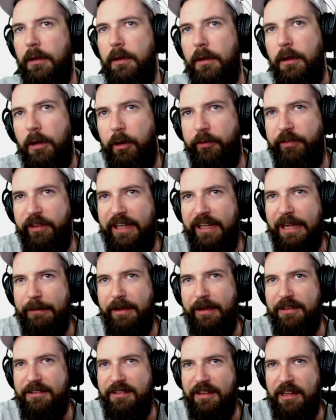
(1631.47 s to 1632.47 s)
Hopefully that
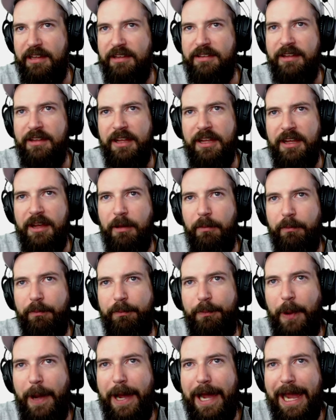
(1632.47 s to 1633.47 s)
made sense.
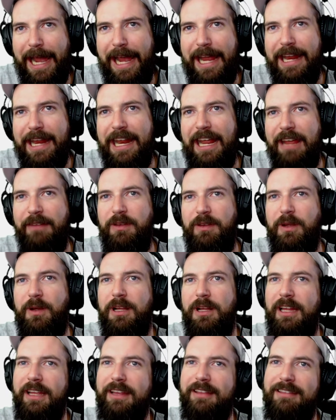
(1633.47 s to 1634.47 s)
But if you
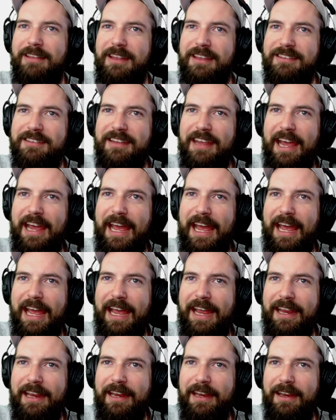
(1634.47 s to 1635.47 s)
click this
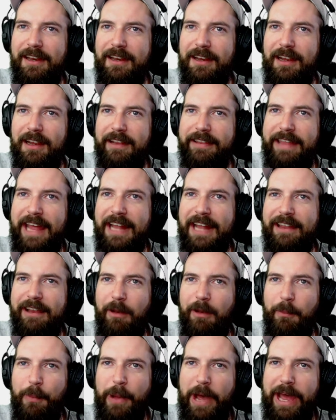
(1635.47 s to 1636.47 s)
guy, that
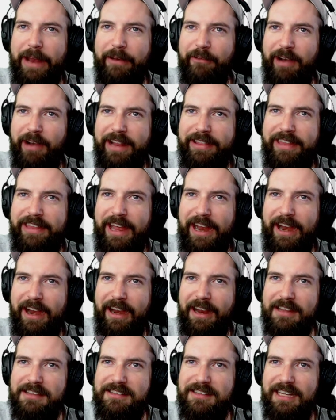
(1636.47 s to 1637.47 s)
little button right there,
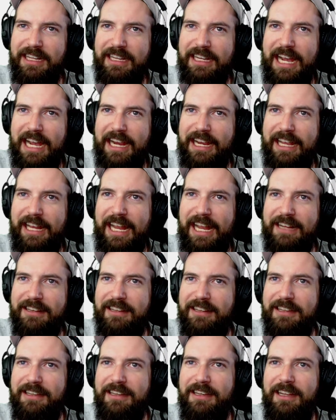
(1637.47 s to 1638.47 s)
and see it got
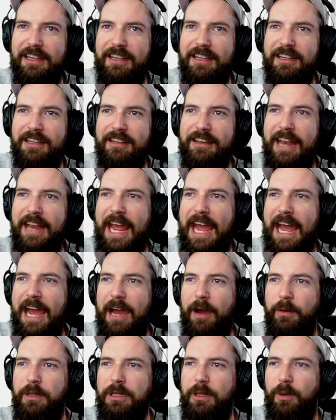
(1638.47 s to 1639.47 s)
connected,
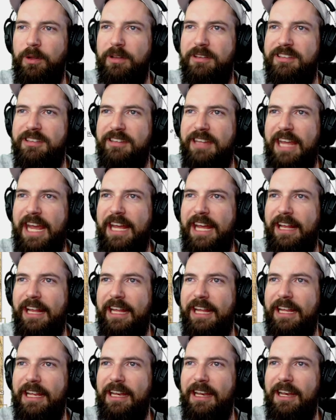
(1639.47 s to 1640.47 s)
now you could scale
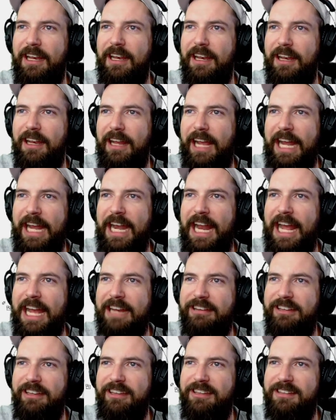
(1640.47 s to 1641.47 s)
it, and it
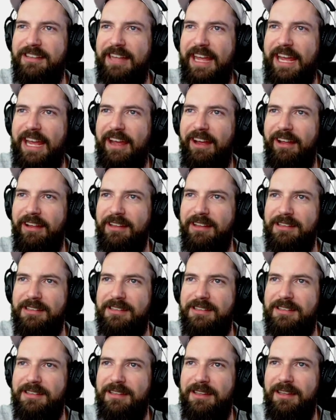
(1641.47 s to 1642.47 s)
actually
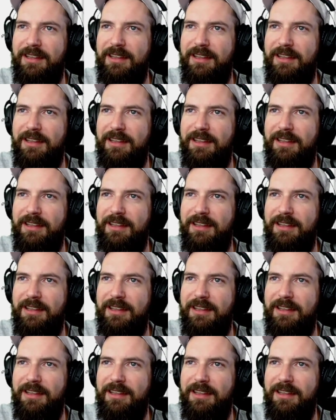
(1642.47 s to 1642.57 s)
scales.